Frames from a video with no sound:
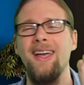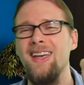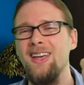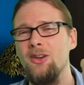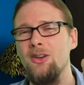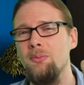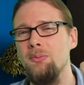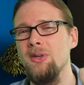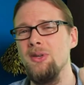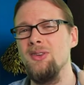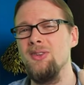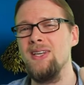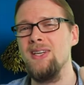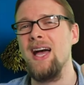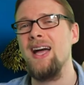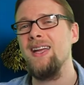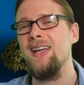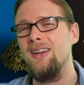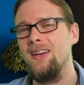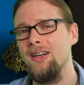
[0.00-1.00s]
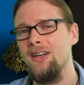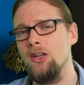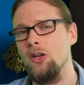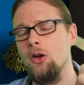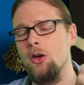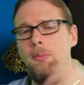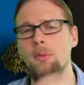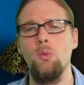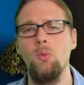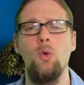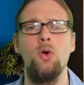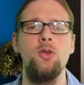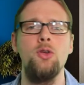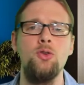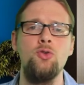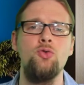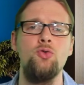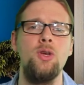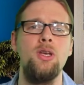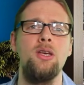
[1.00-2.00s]
It could be your diet and it could be what
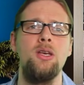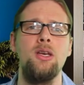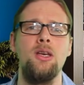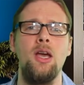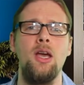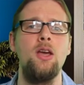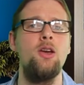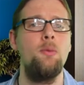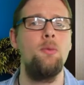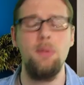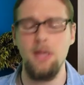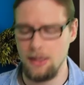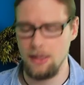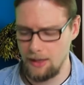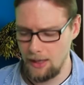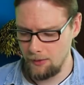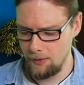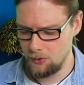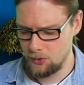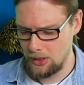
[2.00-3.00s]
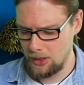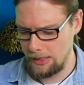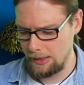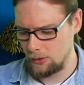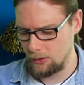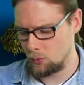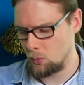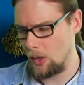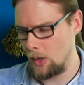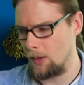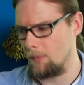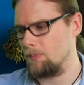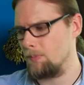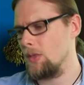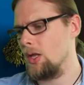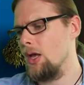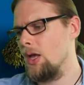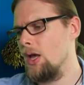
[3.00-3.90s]
you're drinking. It could be your lifestyle as well.